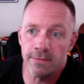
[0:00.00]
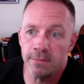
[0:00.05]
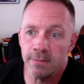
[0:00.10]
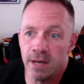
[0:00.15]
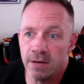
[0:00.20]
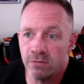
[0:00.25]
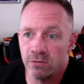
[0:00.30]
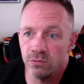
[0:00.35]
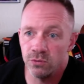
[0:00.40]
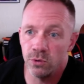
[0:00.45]
You may
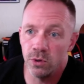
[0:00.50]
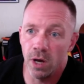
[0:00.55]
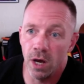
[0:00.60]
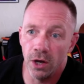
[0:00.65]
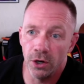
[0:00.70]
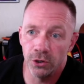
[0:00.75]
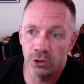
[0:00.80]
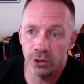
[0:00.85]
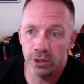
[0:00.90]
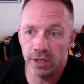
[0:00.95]
have a few
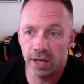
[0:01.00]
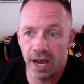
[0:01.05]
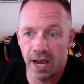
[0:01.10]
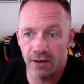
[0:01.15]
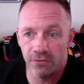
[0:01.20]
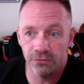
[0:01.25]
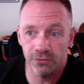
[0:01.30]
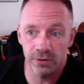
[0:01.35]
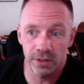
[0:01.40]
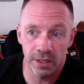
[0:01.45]
under
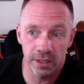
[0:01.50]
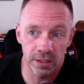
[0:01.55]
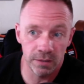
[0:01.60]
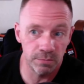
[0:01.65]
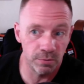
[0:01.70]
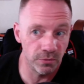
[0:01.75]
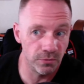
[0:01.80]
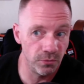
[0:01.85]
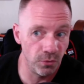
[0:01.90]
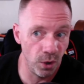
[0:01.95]
caffeinated
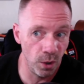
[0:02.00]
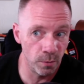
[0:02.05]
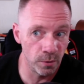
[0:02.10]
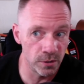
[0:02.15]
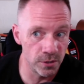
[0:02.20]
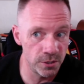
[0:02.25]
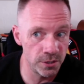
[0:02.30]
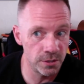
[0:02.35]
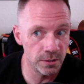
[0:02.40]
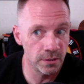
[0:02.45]

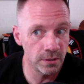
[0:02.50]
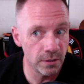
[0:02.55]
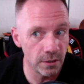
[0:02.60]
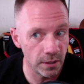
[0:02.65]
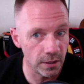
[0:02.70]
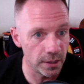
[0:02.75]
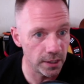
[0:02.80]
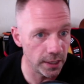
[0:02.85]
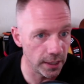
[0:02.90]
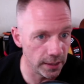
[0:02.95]
performers
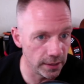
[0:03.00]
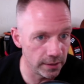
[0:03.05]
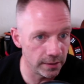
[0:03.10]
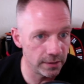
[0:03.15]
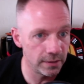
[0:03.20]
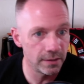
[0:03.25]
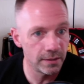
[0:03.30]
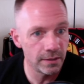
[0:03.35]
on hand.